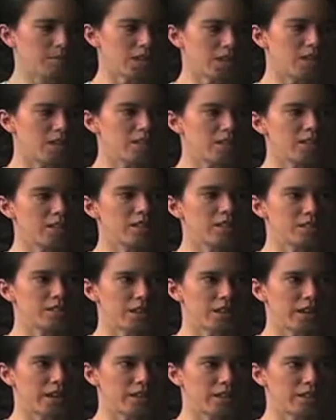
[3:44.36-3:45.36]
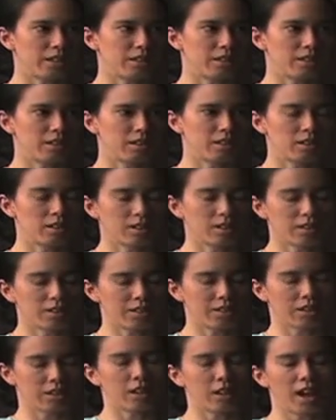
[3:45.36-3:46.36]
the ideas that,
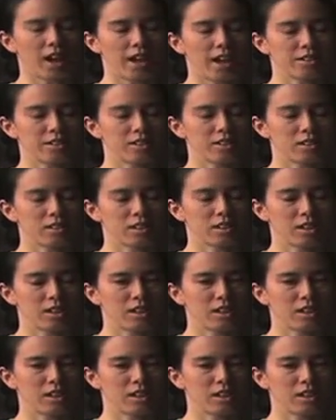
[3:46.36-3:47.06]
that the class